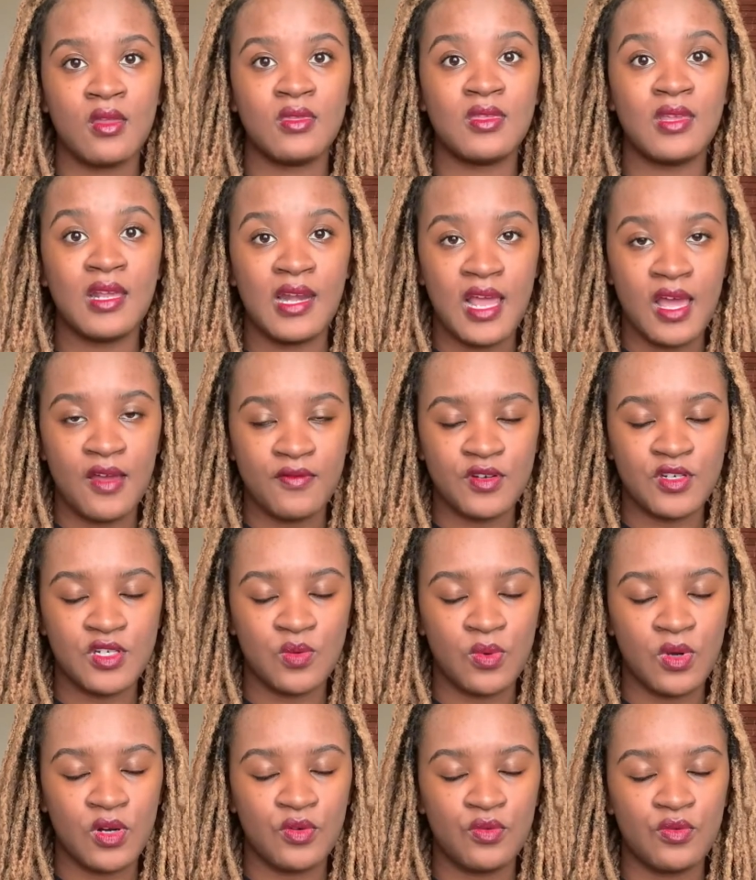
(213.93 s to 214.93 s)
The lavender
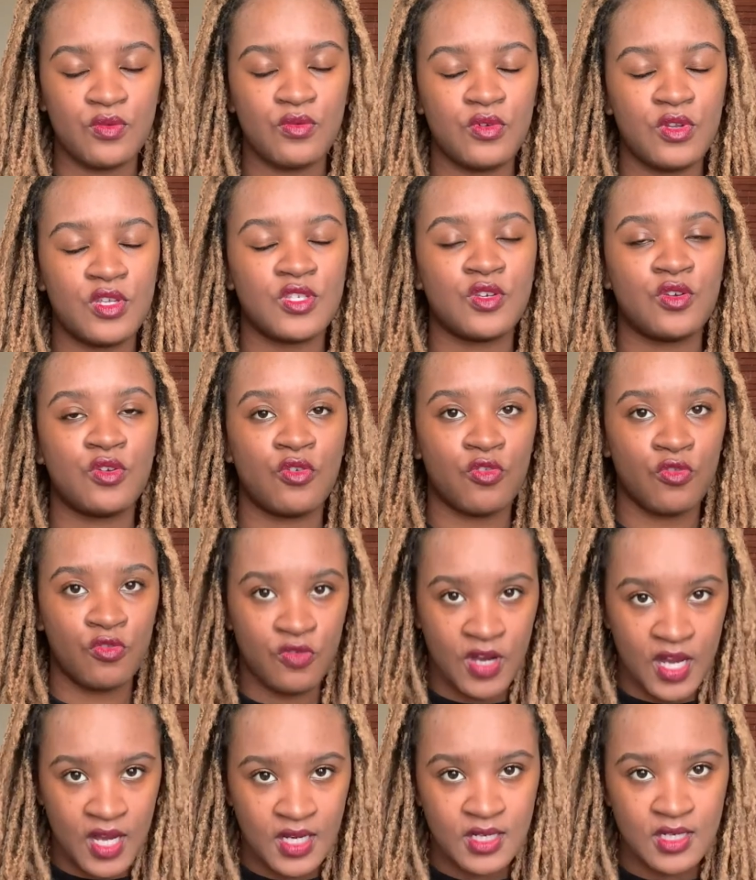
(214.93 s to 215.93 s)
one is
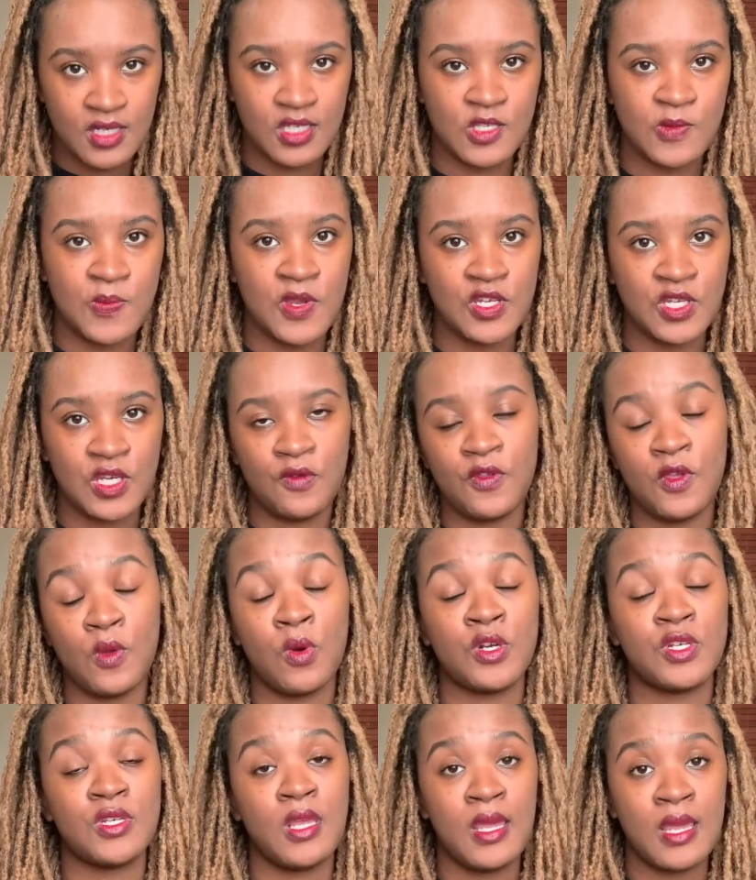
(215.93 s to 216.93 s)
great, especially if you
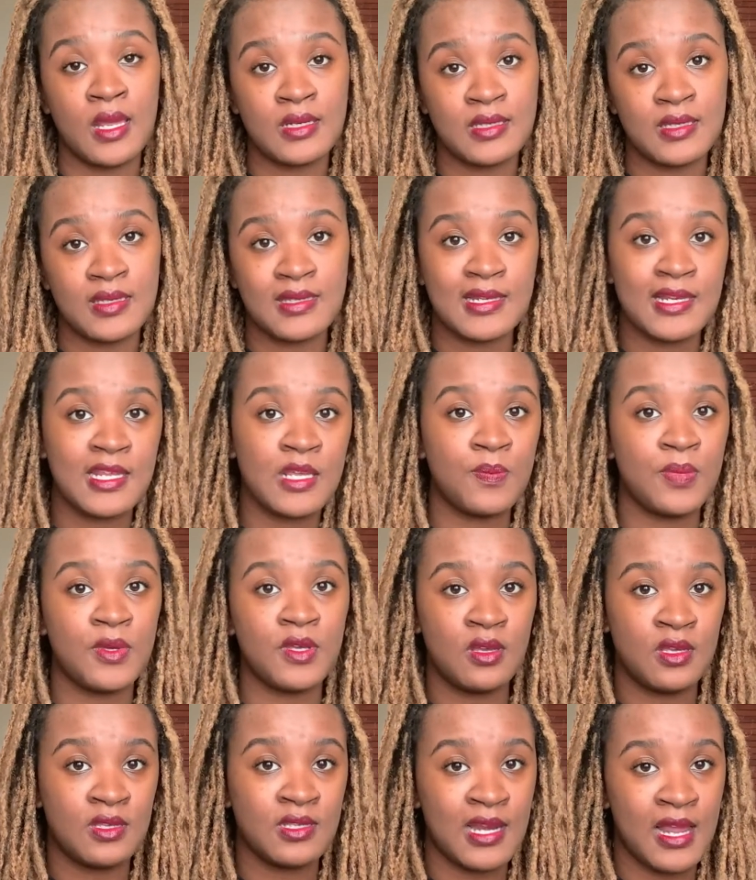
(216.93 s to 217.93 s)
want to get to sleep,
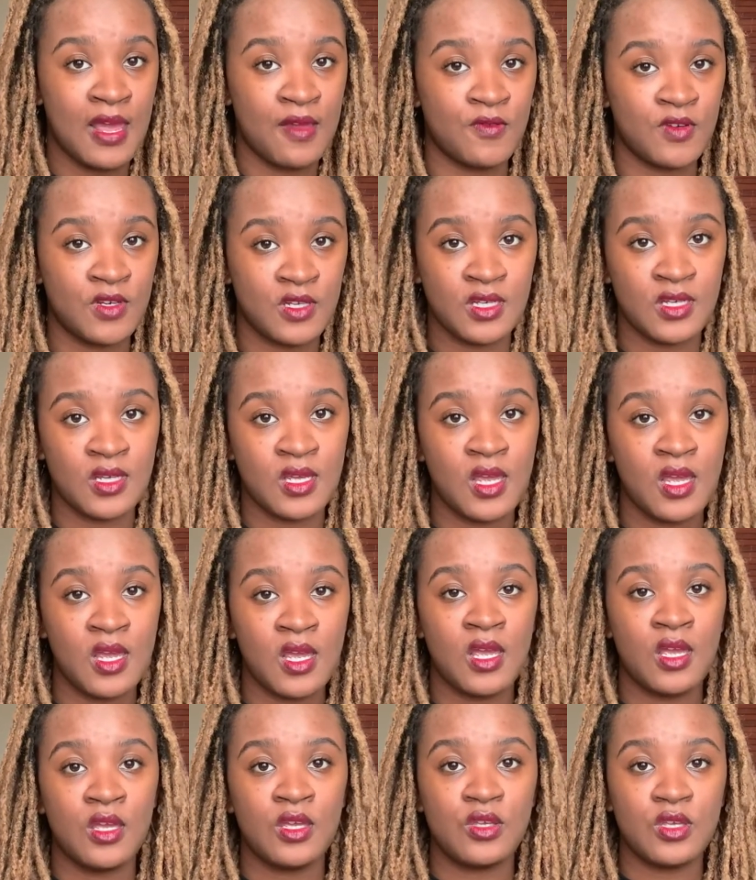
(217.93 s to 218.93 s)
because lavender
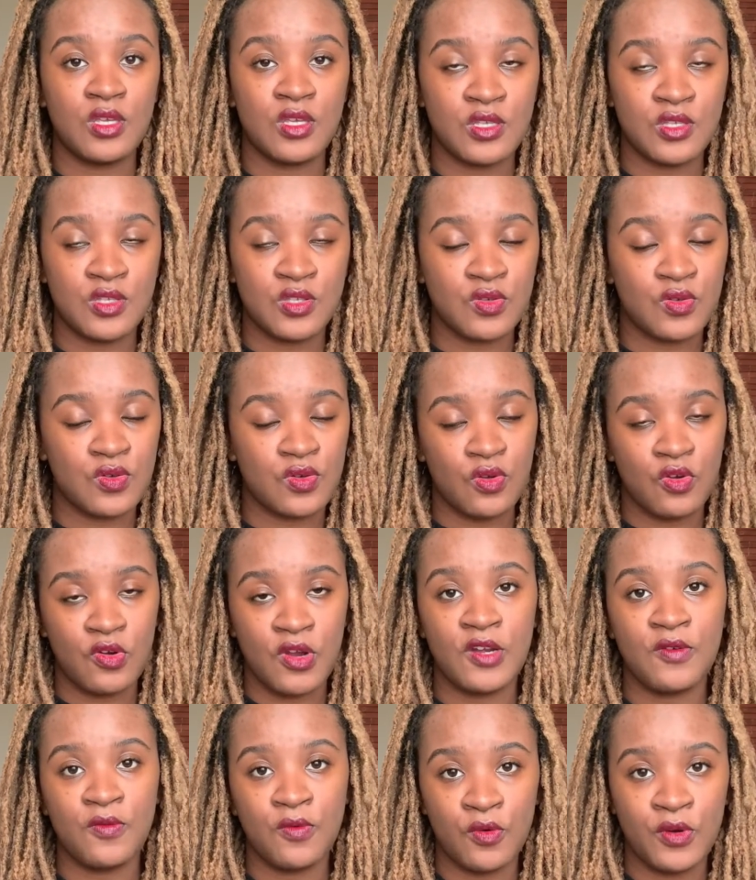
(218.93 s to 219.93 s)
is
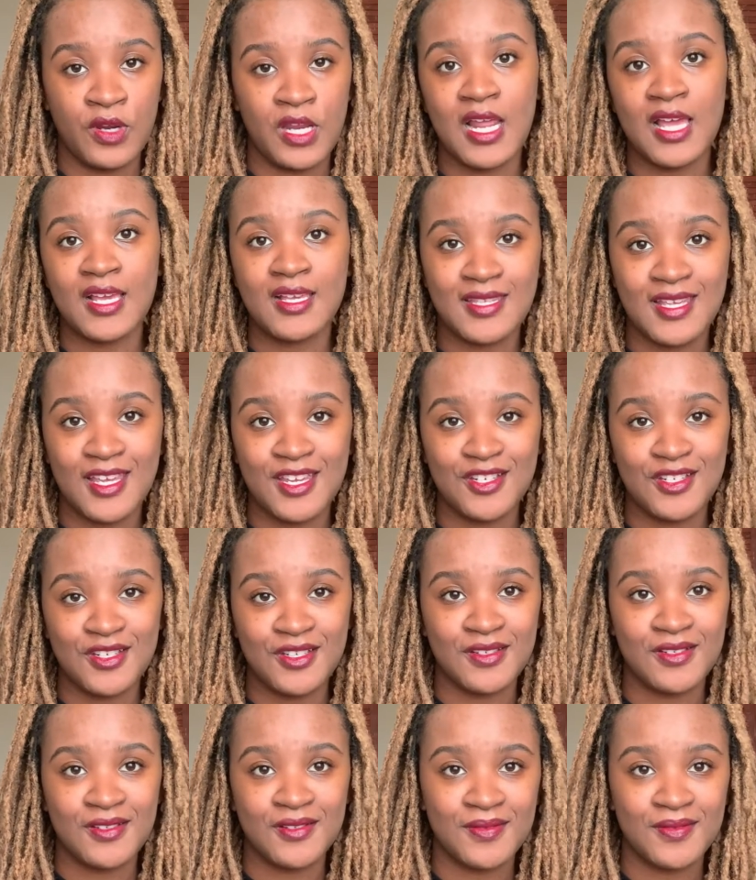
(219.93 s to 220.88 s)
great for relaxation.